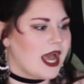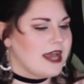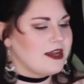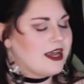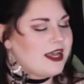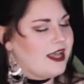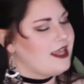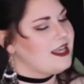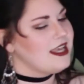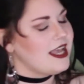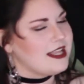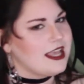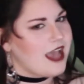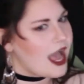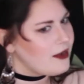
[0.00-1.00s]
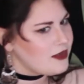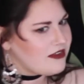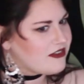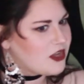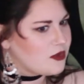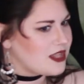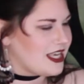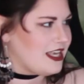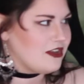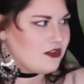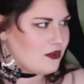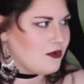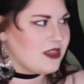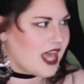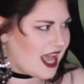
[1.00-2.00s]
I don't even know that he
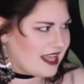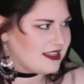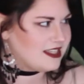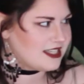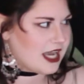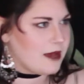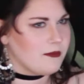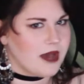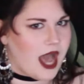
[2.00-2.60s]
knew that at the time,